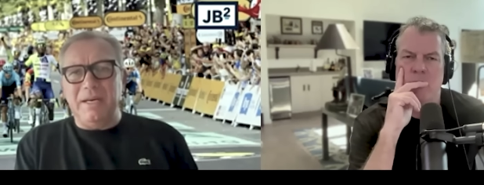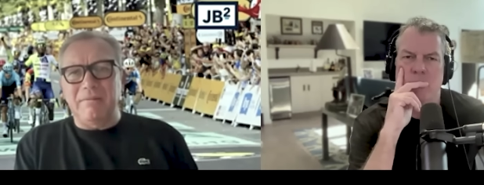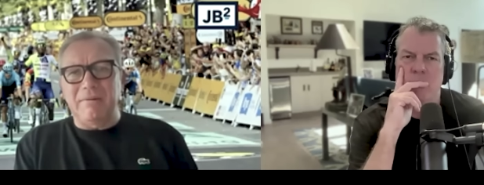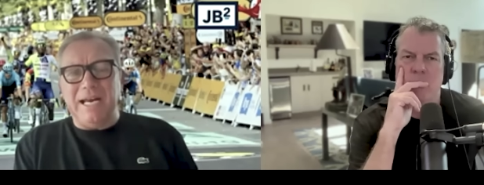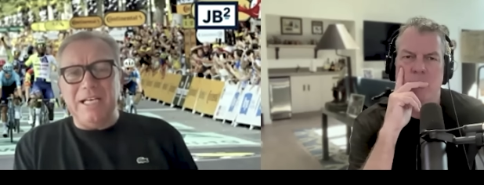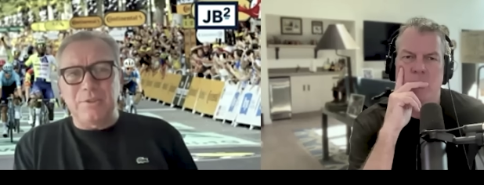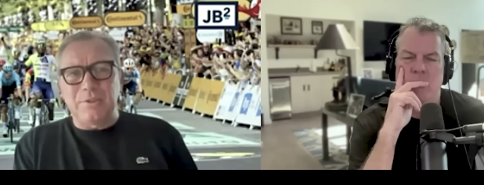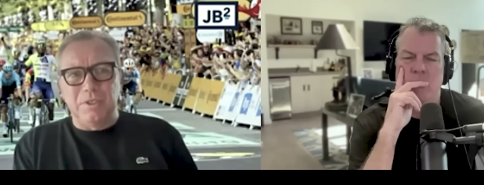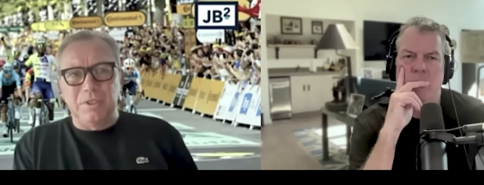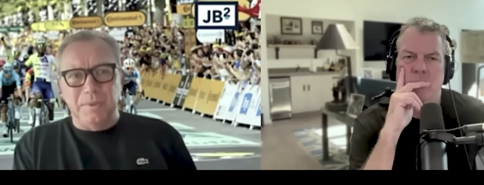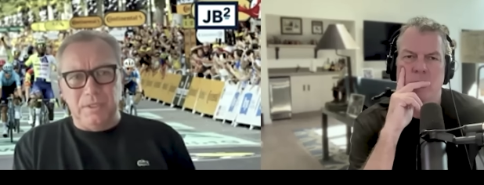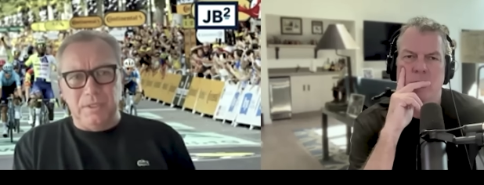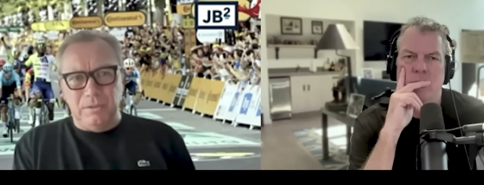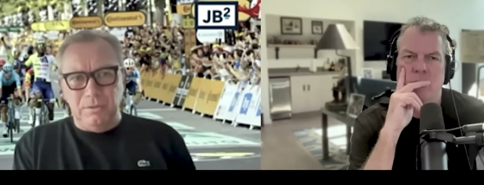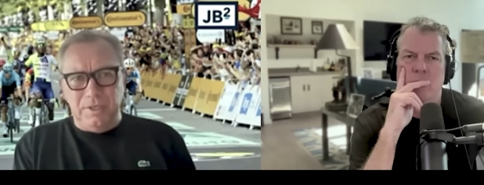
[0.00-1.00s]
Speaker 1: crash was
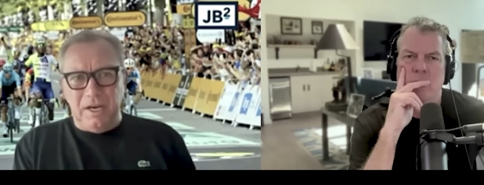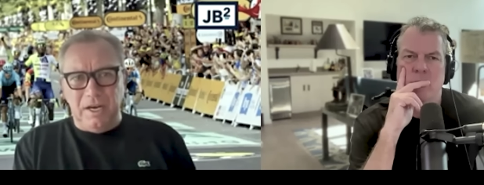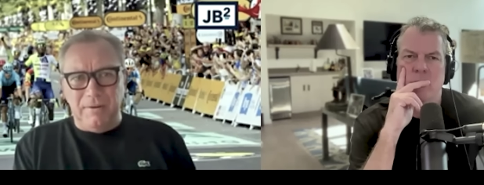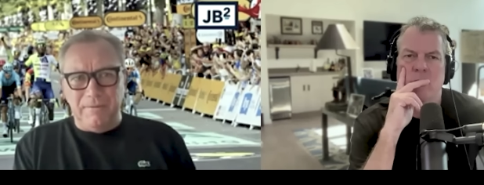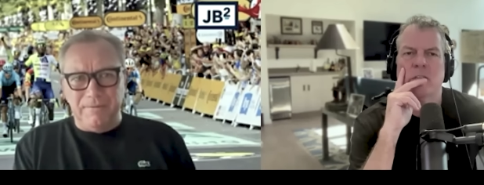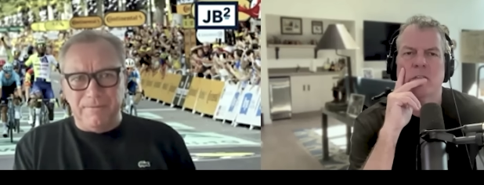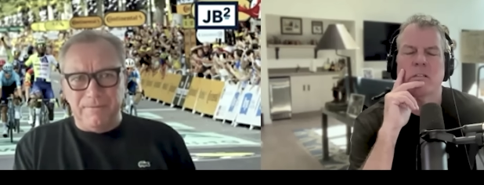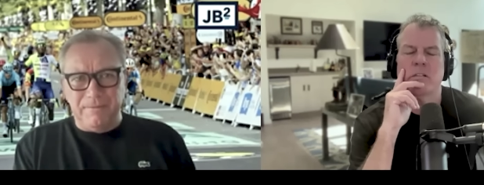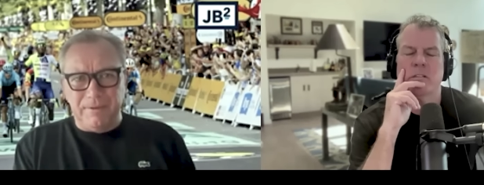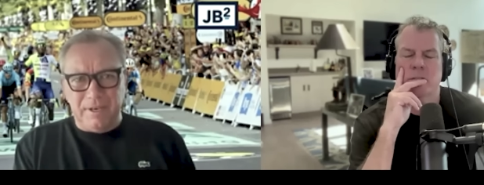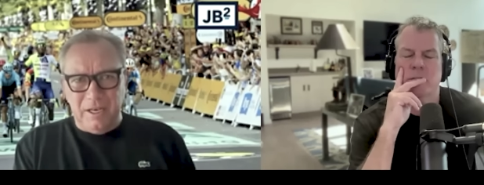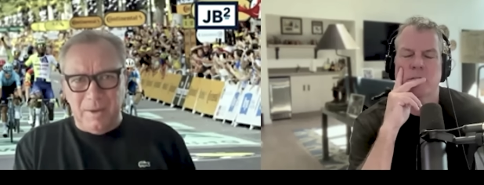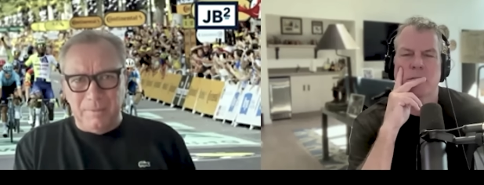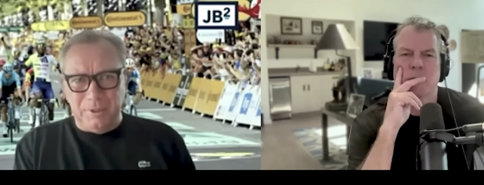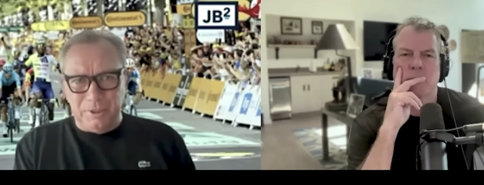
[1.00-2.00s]
with two and a half yeah.
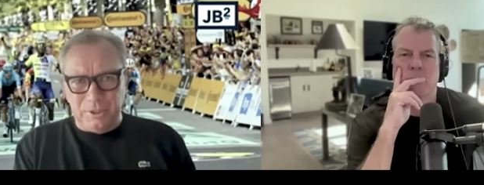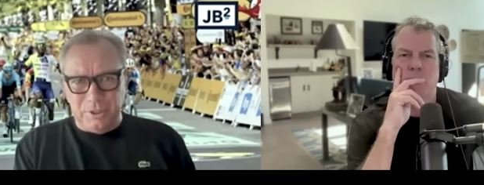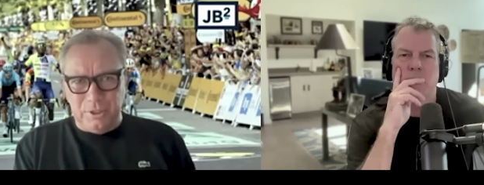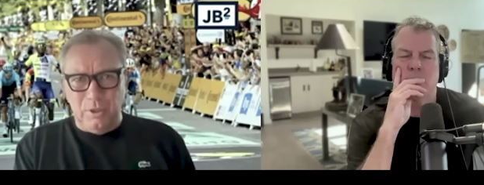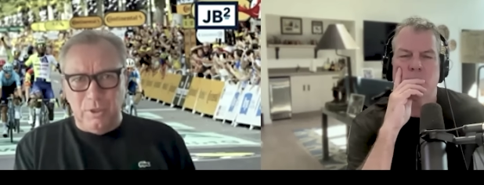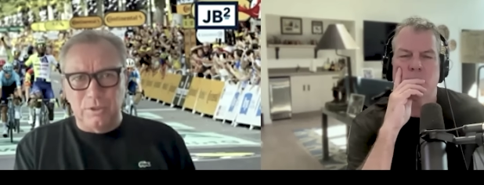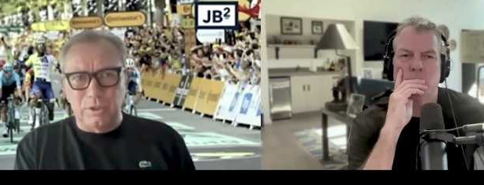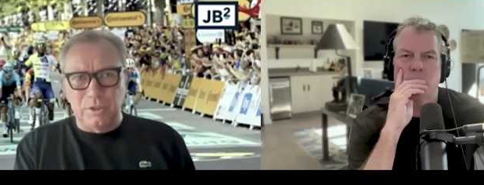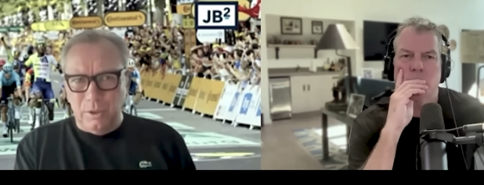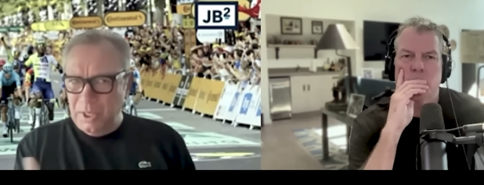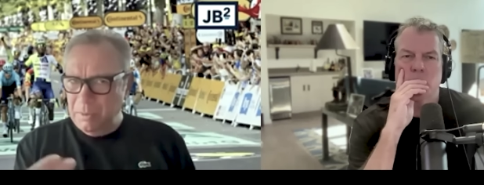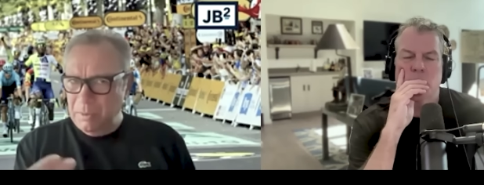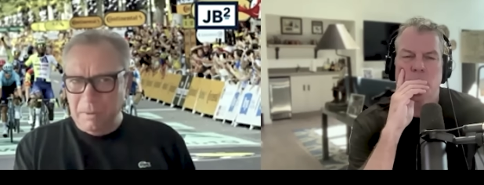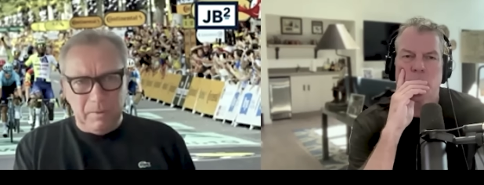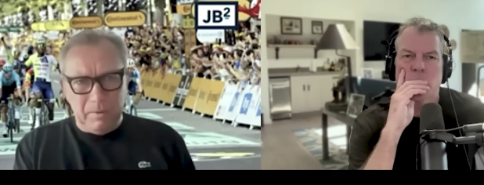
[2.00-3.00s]
kilometers to go. So
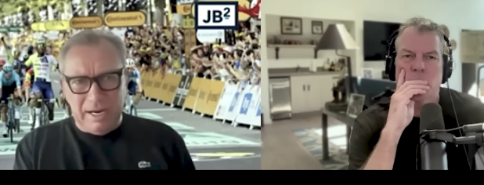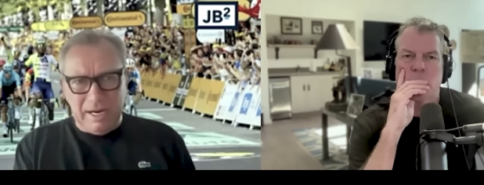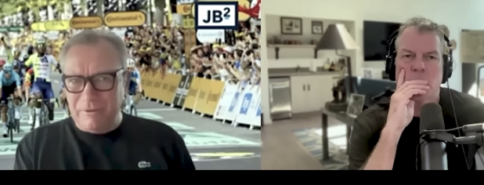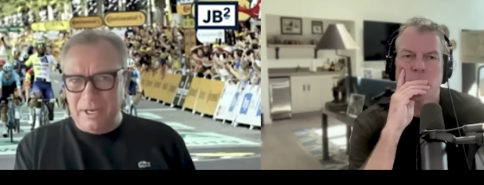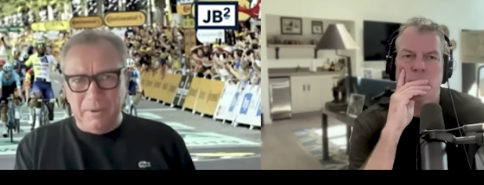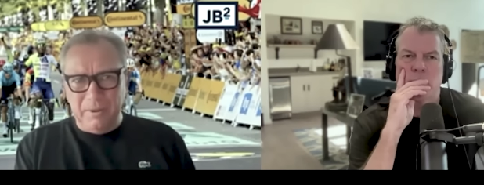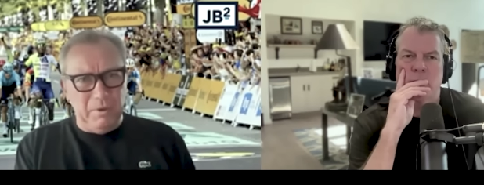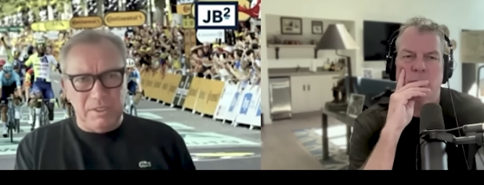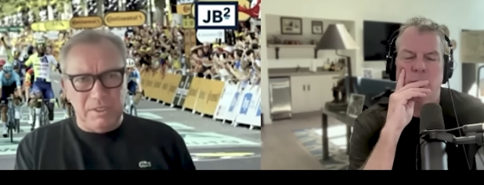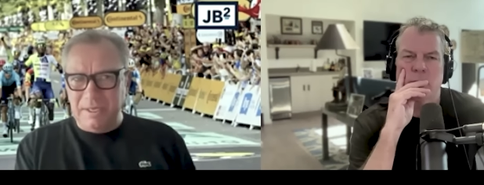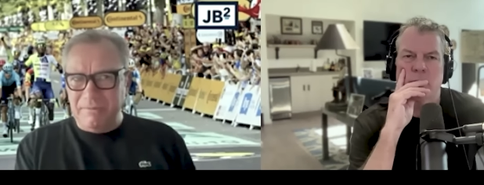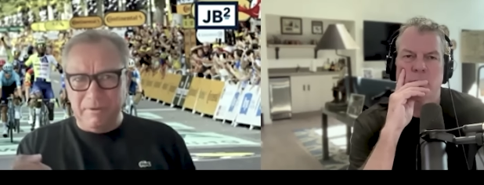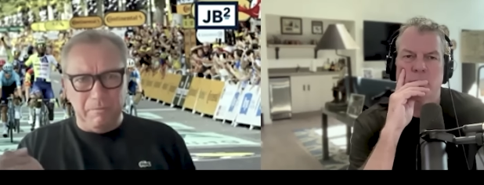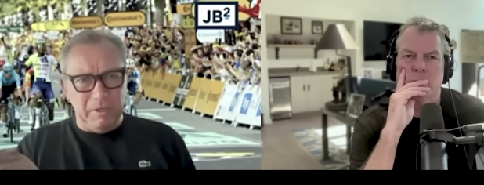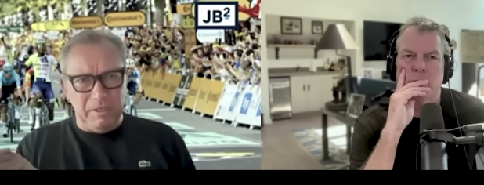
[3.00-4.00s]
it, whatever it was,
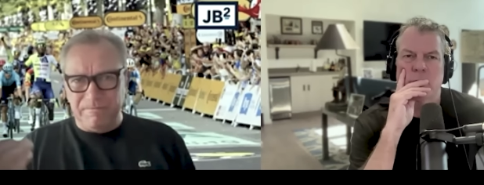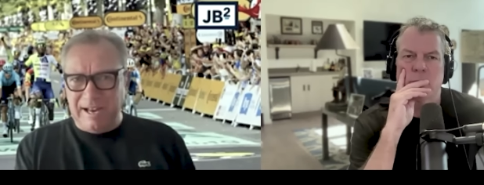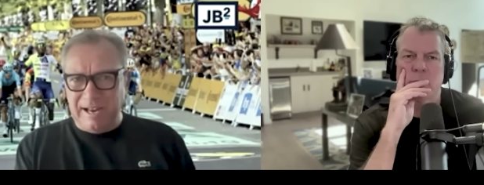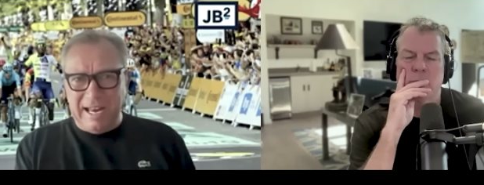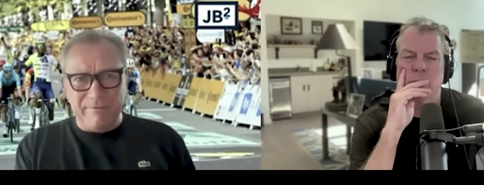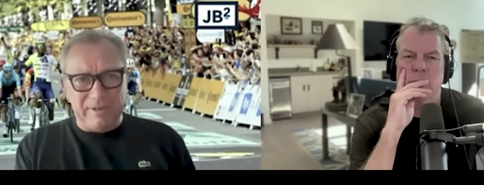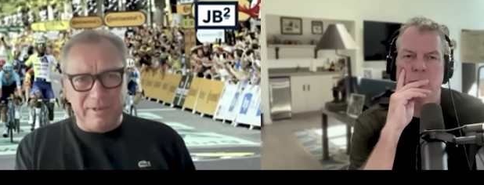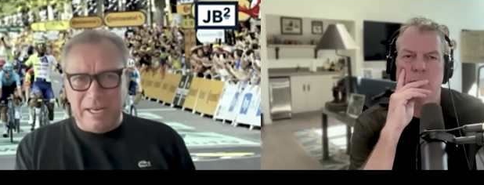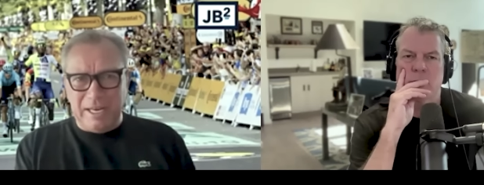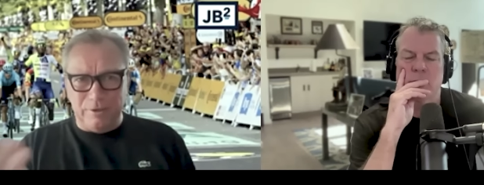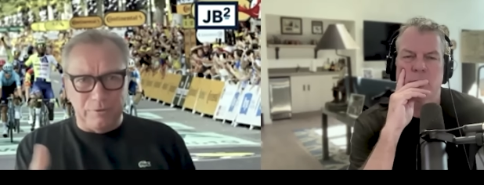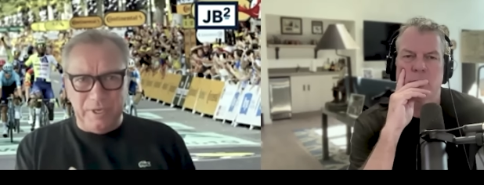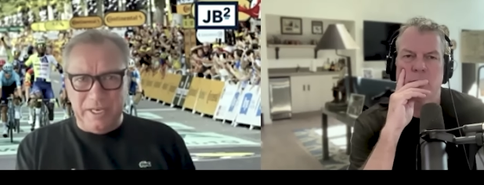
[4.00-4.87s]
if it was five k or three